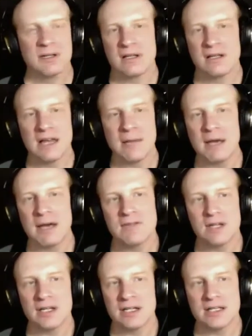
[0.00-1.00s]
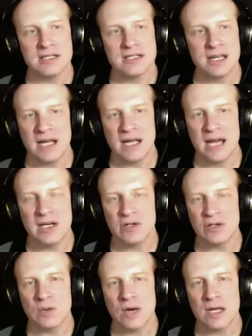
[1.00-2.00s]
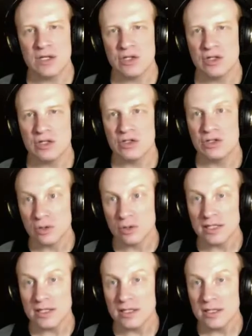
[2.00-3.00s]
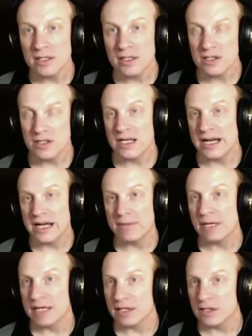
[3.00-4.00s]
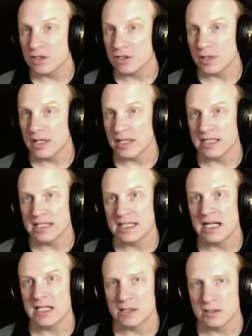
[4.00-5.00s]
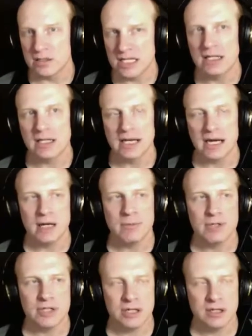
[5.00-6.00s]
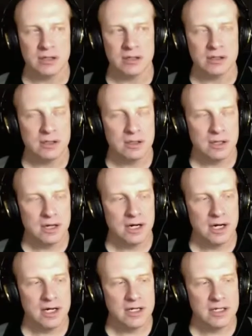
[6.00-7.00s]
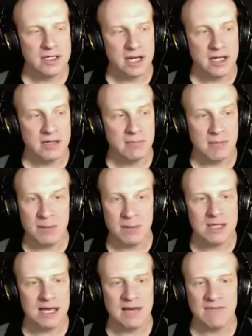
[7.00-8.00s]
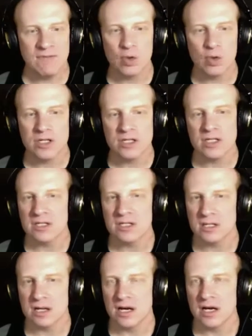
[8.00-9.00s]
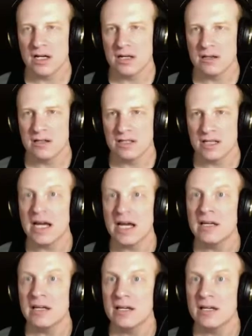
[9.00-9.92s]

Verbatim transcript: they may have done it and said, hey, here's a way that you can do it so that anybody can do it. And it's not singling out a particular uh, site. Maybe they force this uh, site